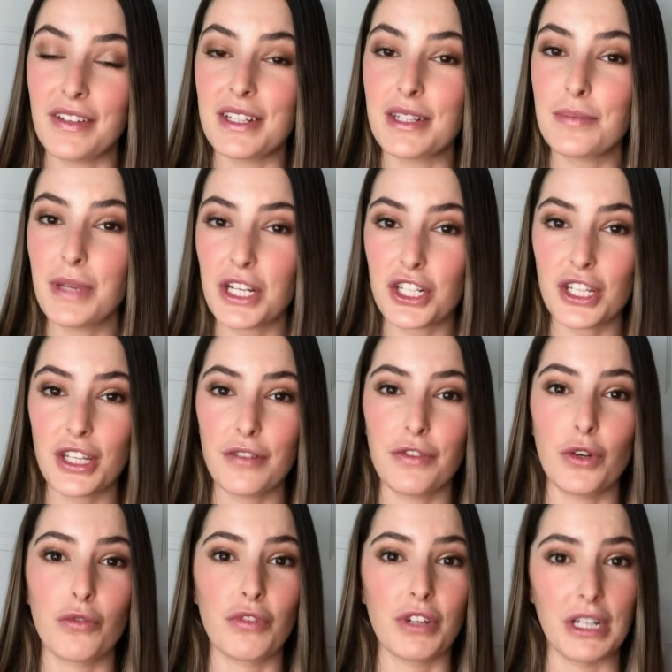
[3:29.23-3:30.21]
especially if
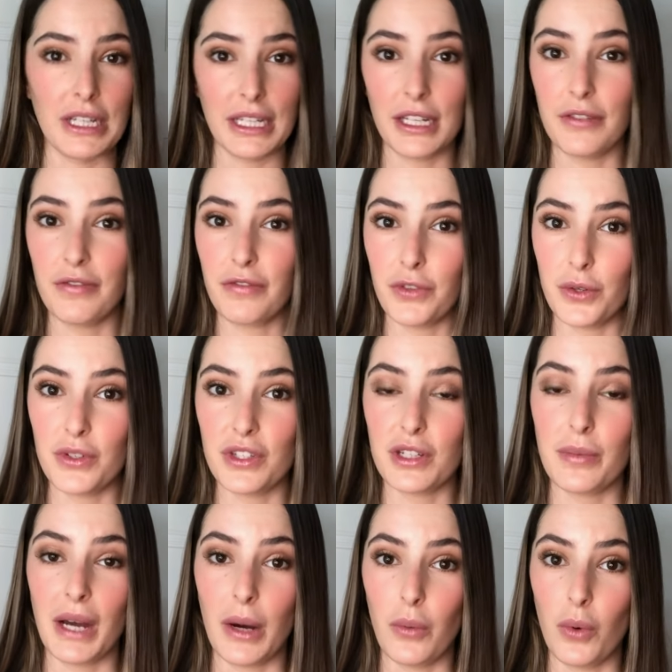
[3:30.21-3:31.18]
you're really confused
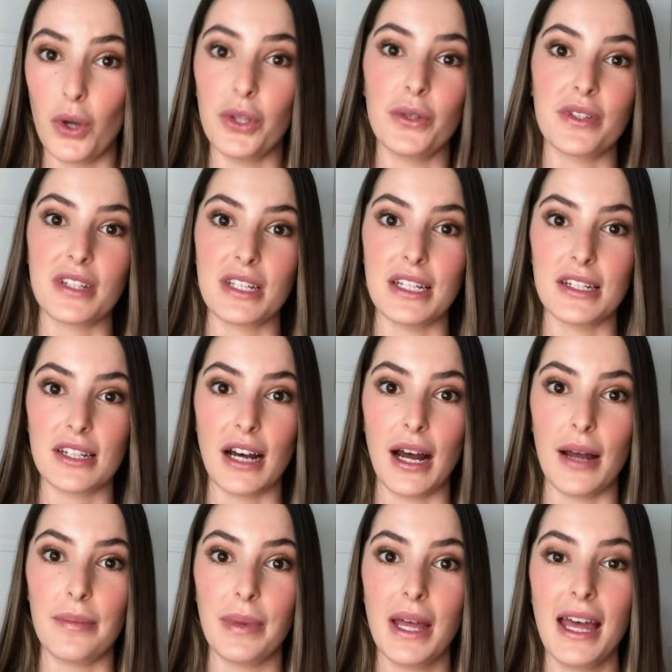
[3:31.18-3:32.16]
about what your skin
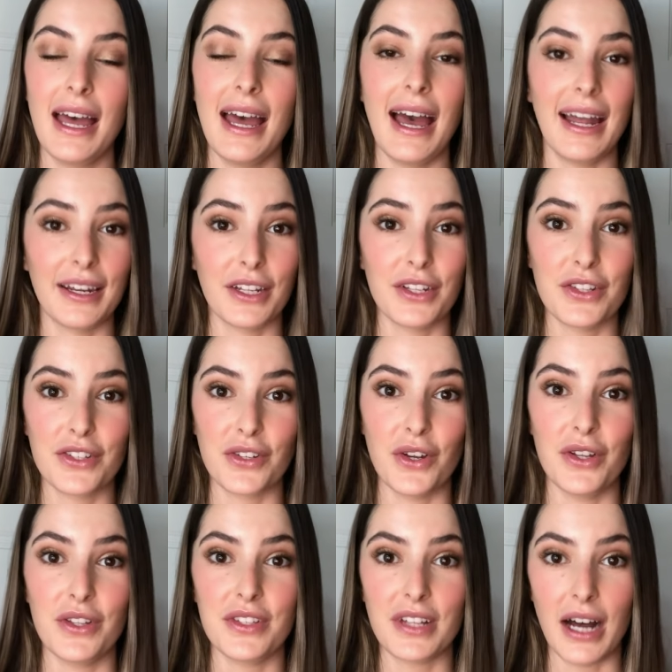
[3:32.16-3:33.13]
type and
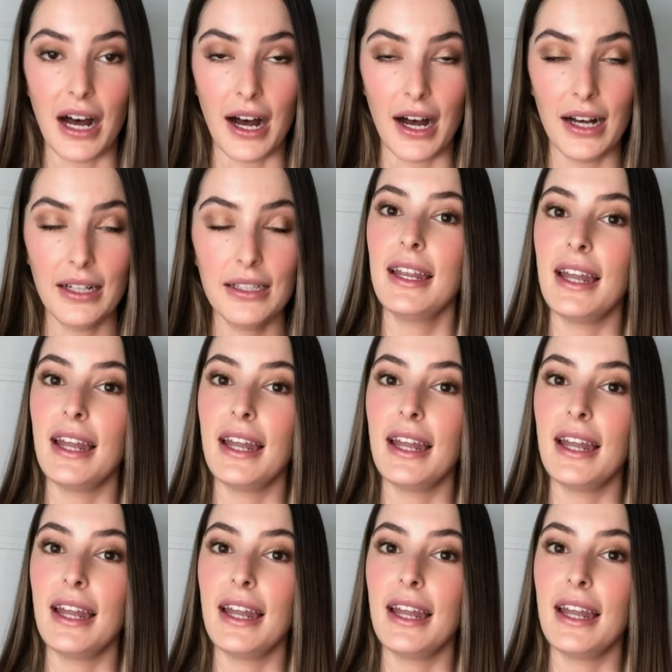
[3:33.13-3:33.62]
concerns are.